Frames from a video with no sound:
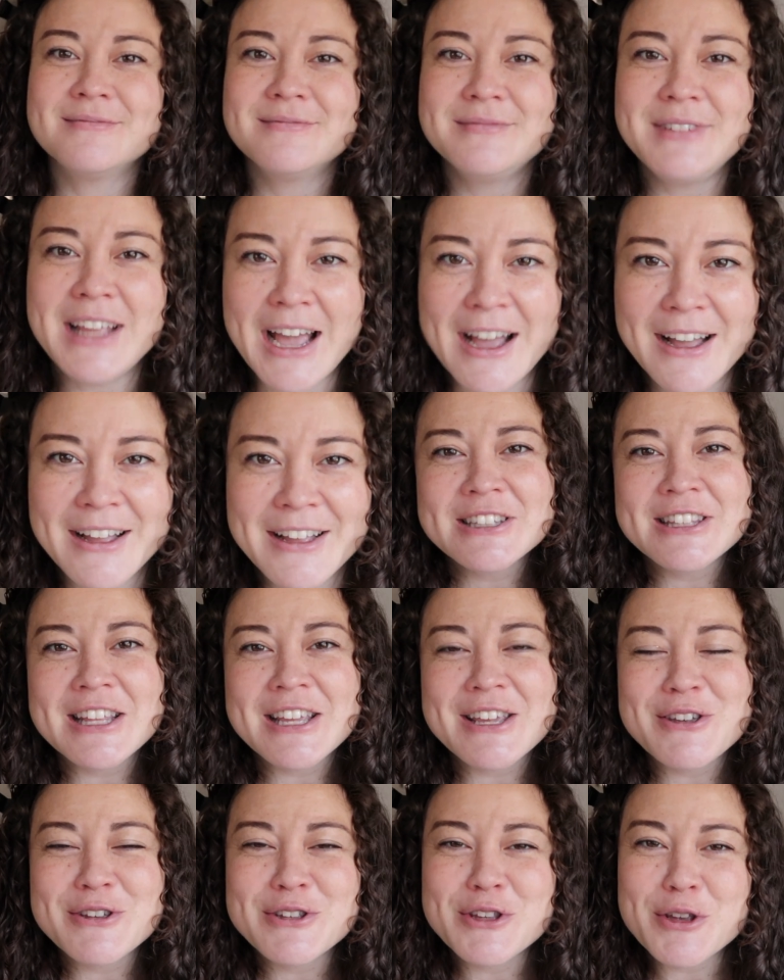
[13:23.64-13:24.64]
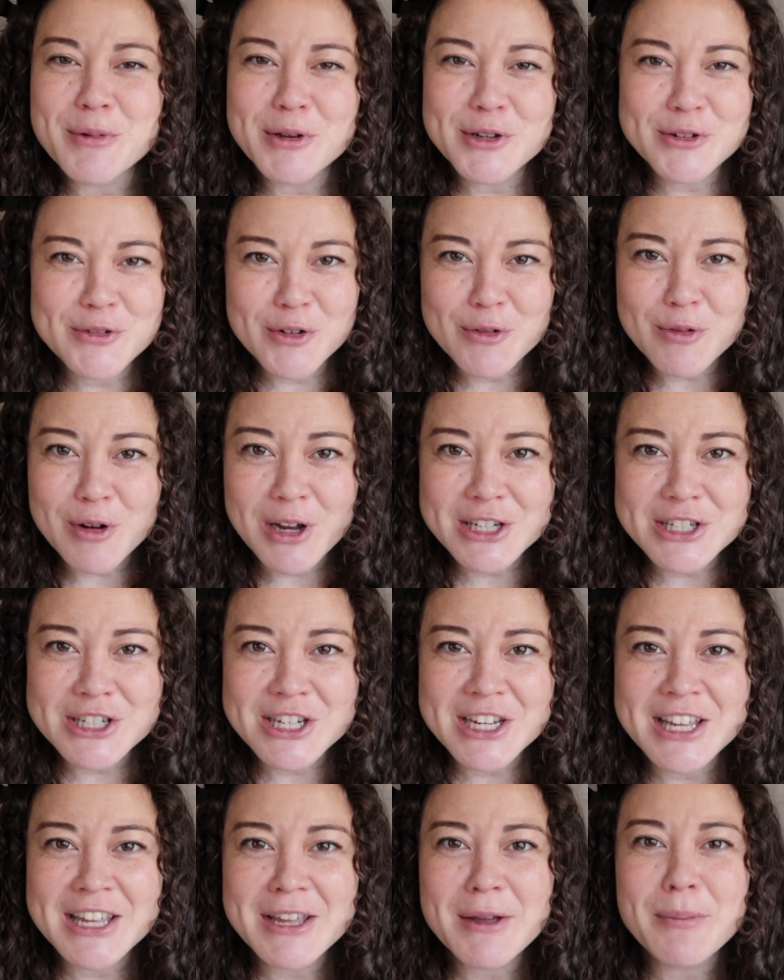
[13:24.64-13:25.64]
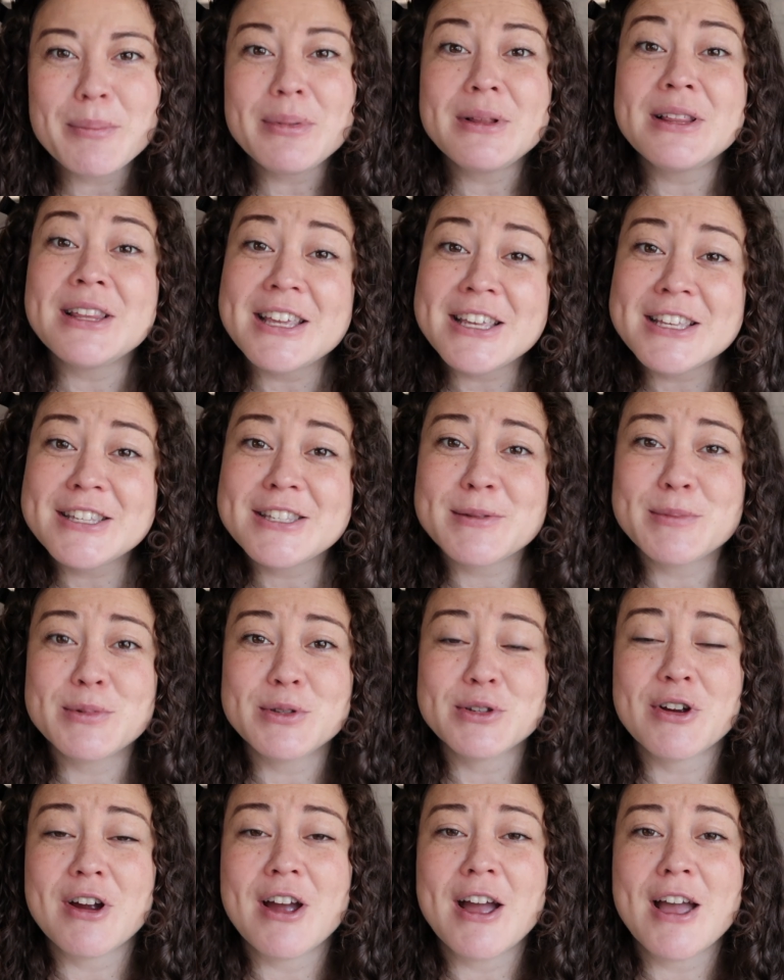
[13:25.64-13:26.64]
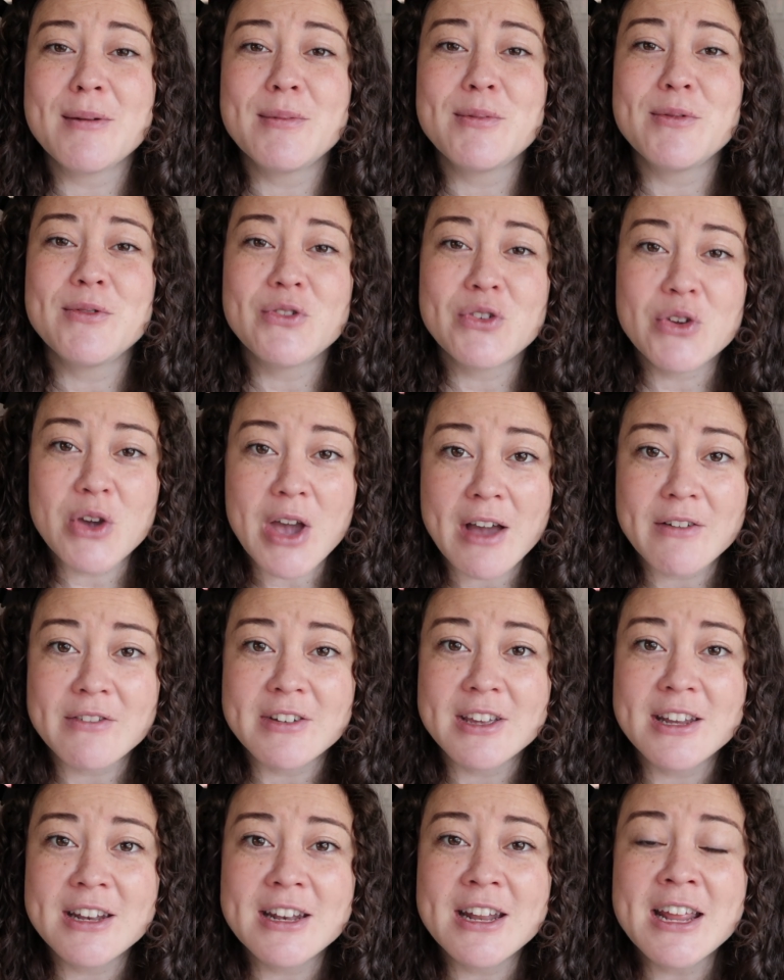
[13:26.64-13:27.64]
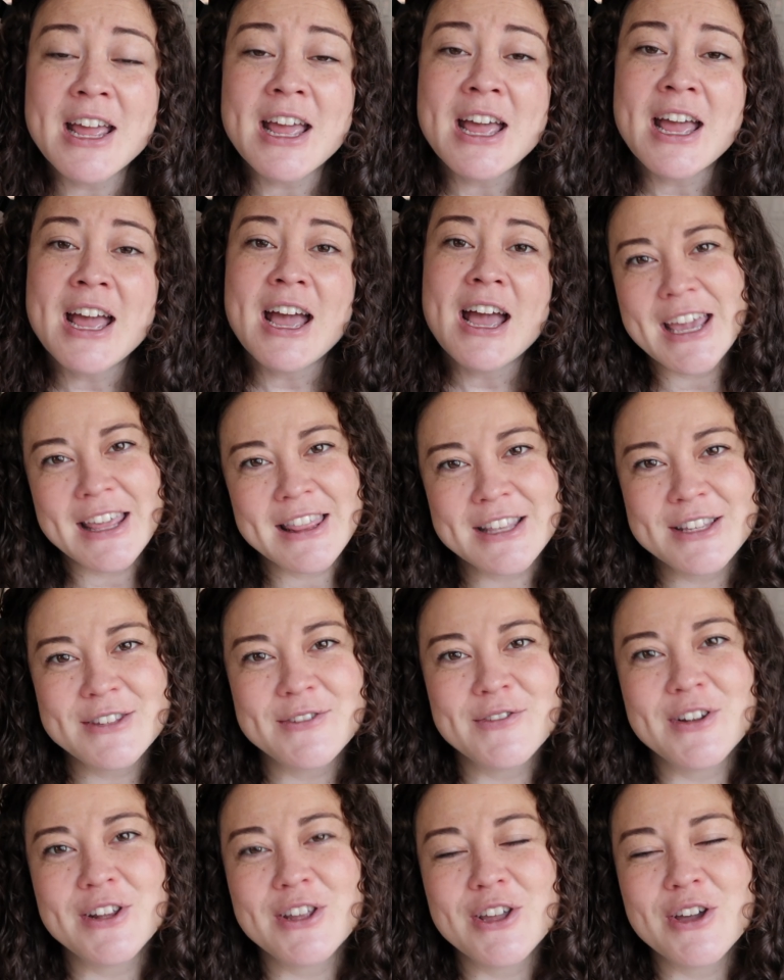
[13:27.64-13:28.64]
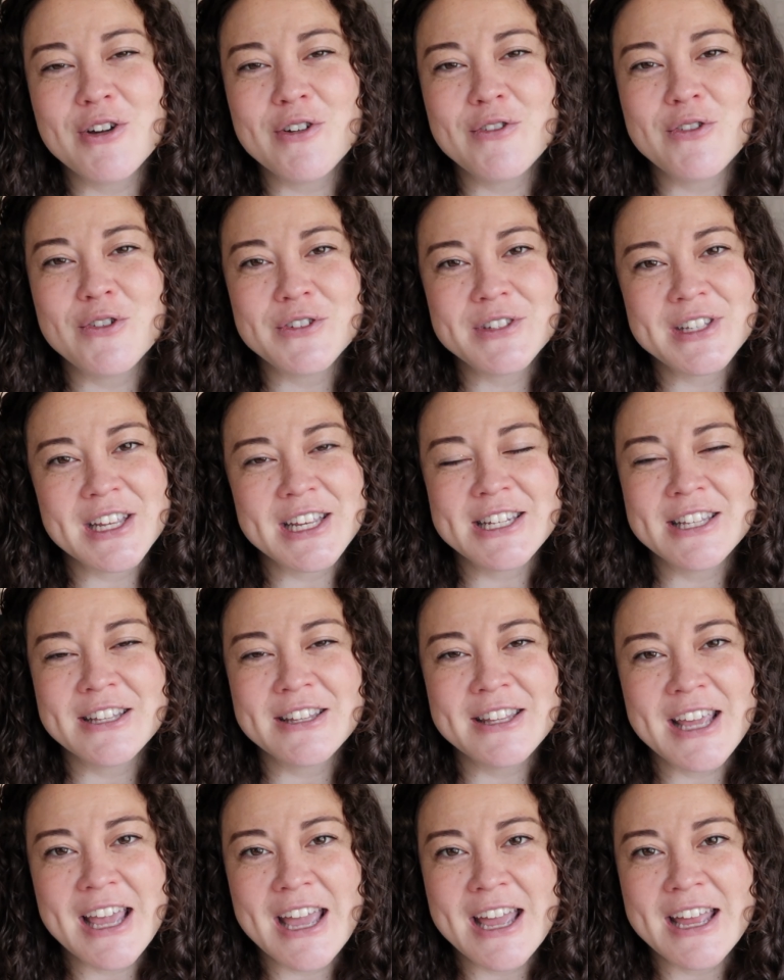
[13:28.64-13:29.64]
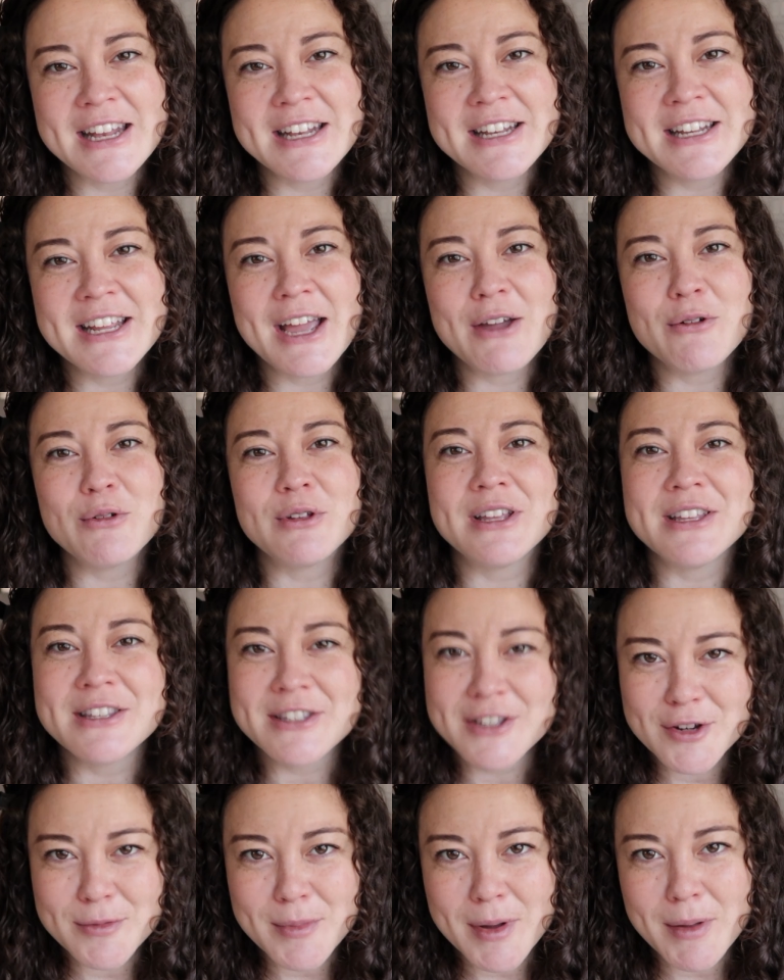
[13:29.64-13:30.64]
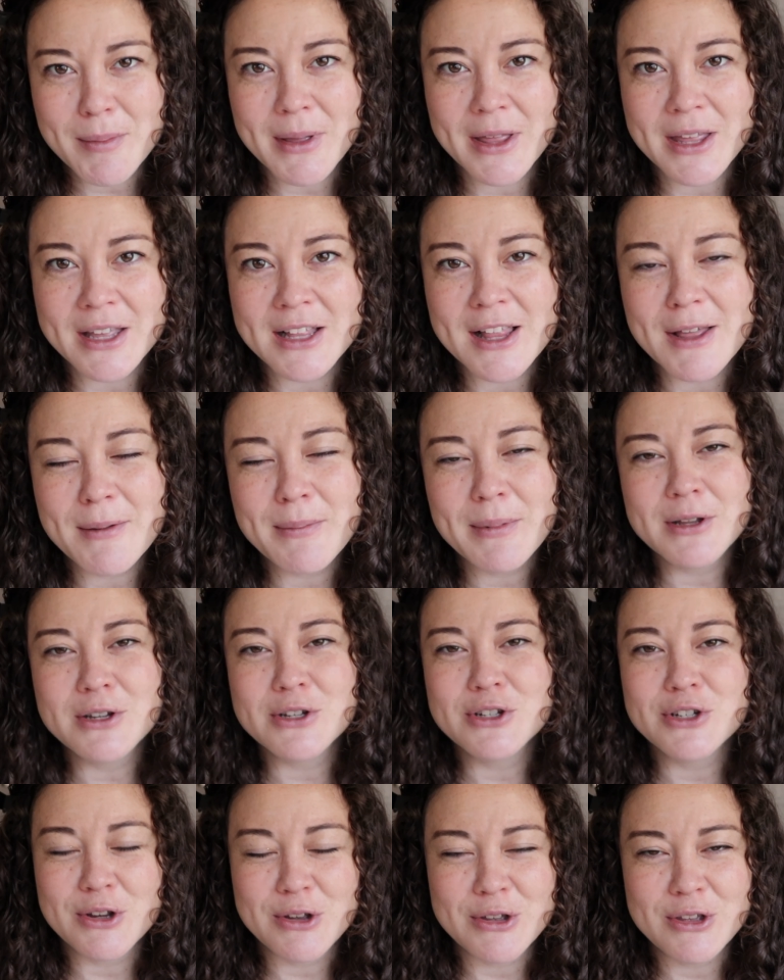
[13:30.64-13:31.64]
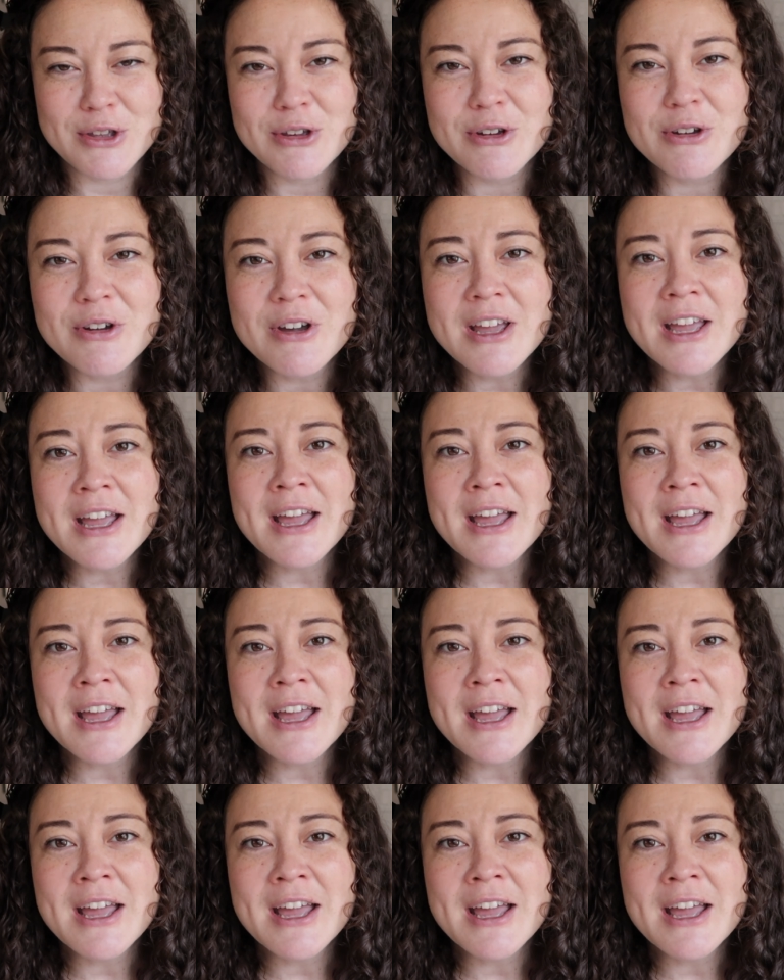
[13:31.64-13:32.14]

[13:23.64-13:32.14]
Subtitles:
Yeah, thank you so much for watching. Please subscribe if you haven't. Like this video if you stayed till the end. I will insert my belly clip and show you.